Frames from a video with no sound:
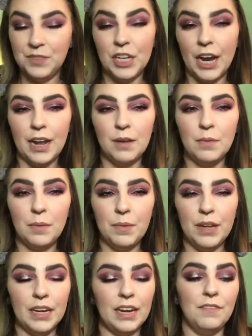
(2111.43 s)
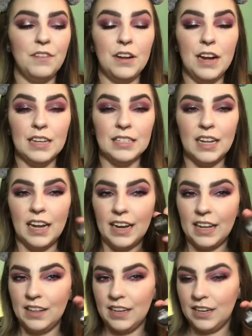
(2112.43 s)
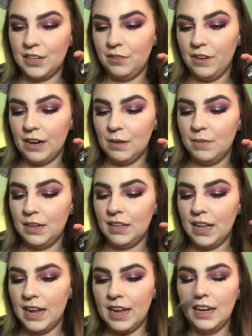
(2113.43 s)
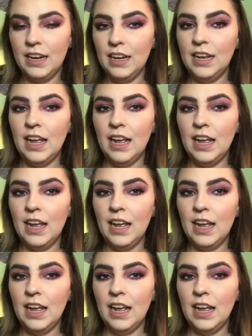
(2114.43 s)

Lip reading: jam, but if you guys like it, then I do recommend that.